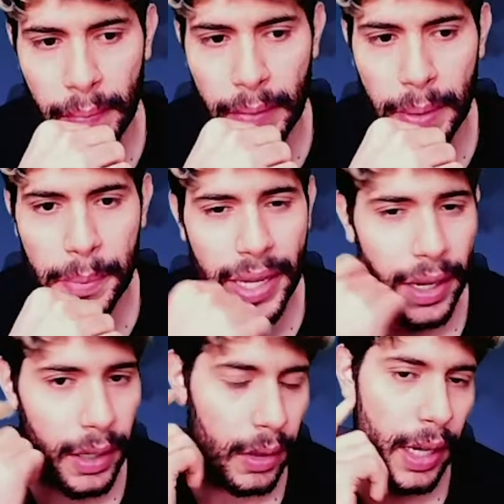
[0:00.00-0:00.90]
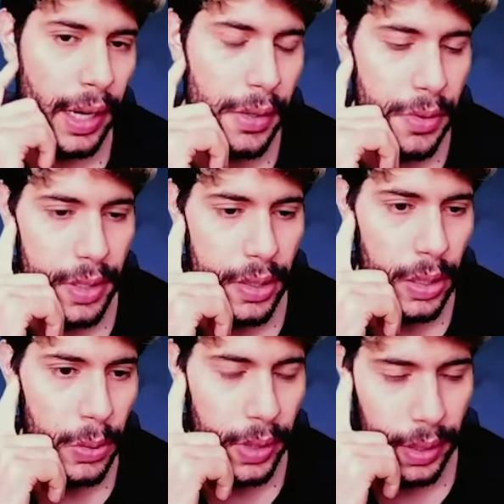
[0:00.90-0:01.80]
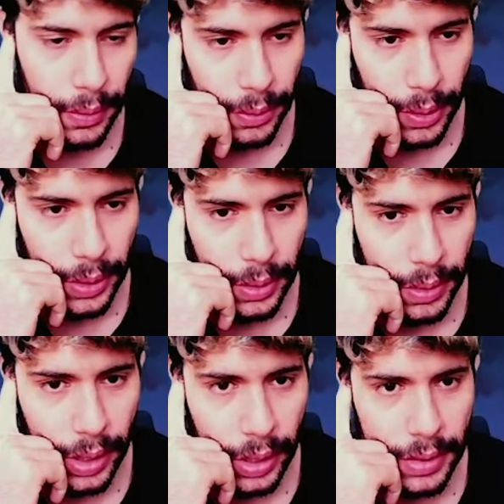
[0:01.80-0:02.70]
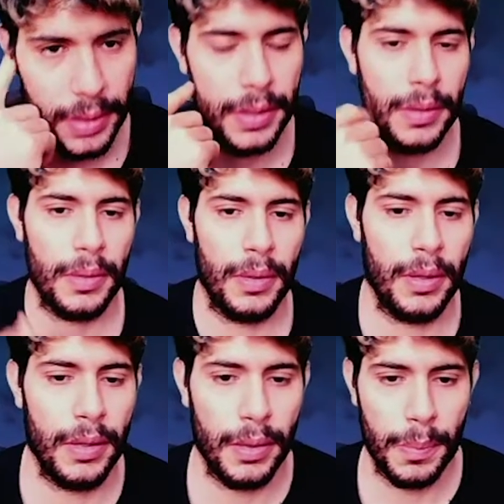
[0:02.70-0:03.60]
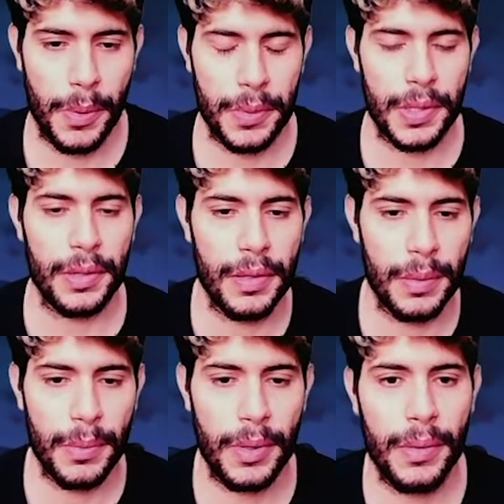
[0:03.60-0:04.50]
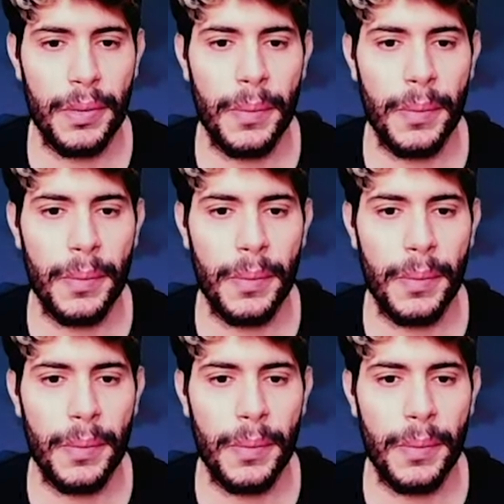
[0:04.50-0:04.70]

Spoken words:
But yeah, Landers is looking very good against the opposing team though.